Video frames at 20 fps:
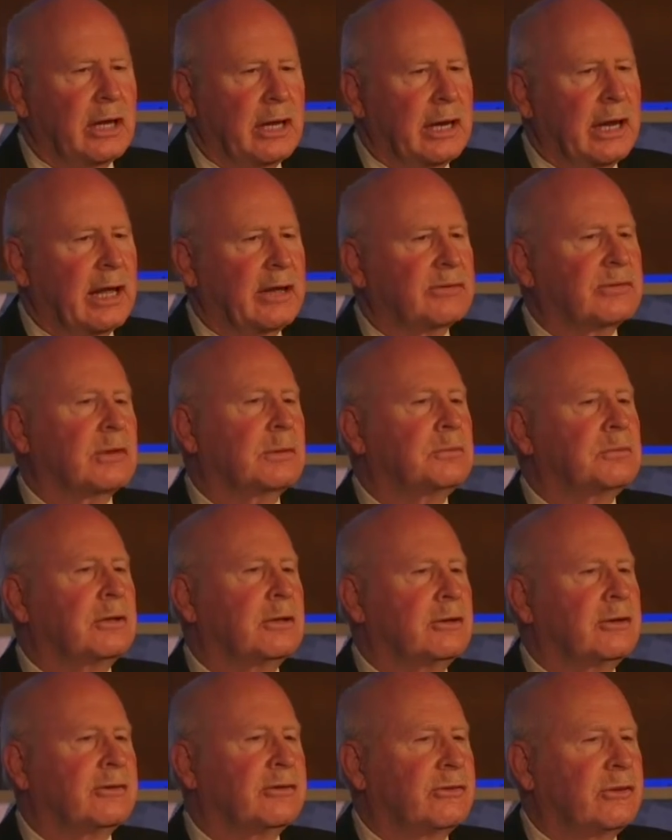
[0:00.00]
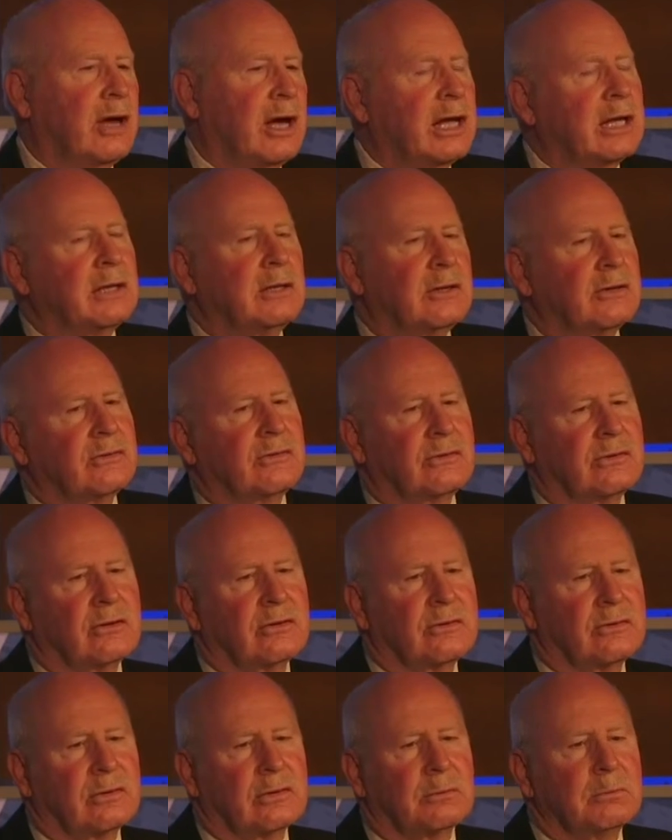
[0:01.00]
I'd ask them to design this
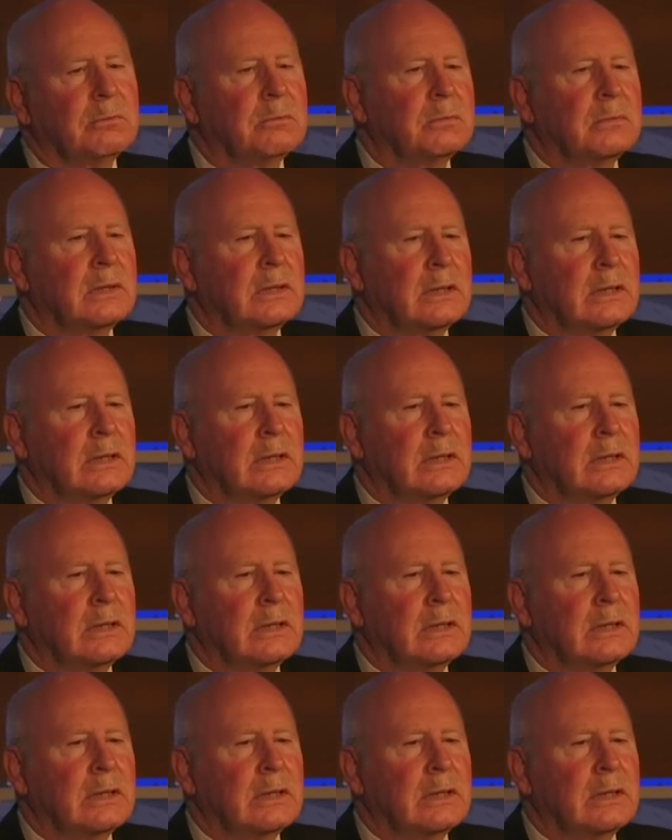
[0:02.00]
system